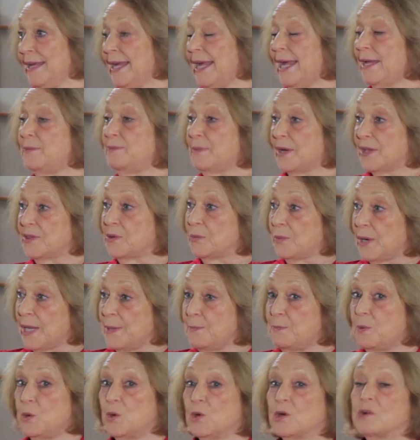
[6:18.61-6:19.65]
And by the way,
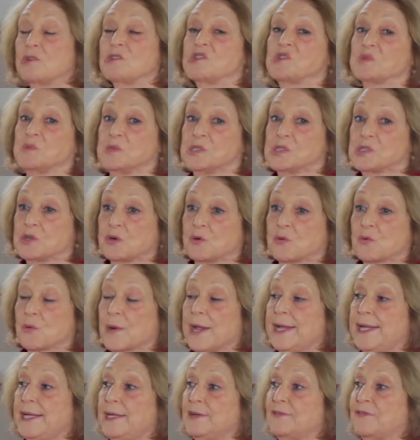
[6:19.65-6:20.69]
Borders was
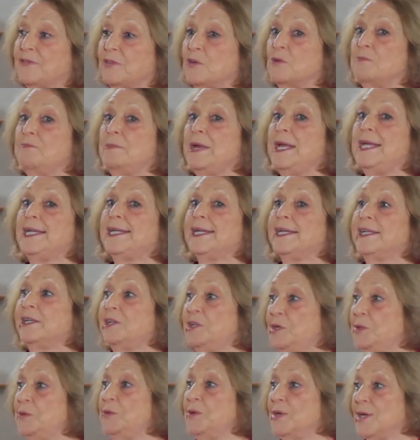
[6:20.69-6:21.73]
great for making a
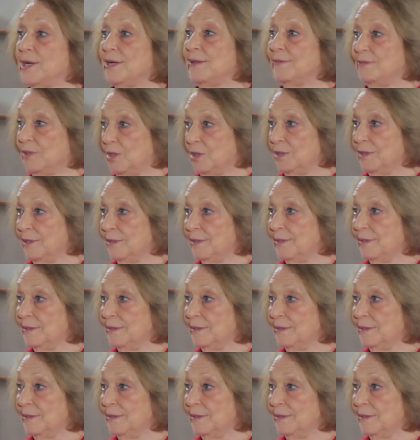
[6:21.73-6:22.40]
new novel.